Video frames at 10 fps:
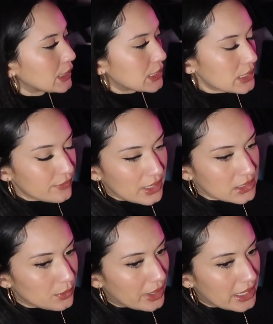
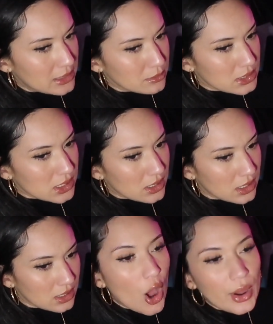disinfectant wipes.
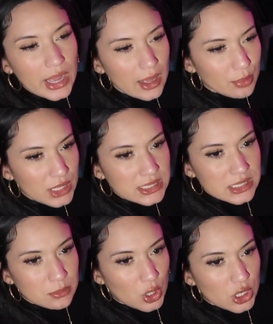Oh, I got pens
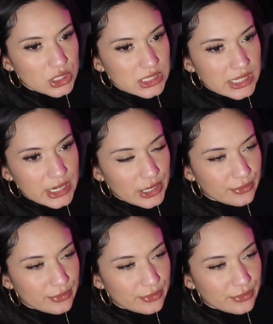and markers in here.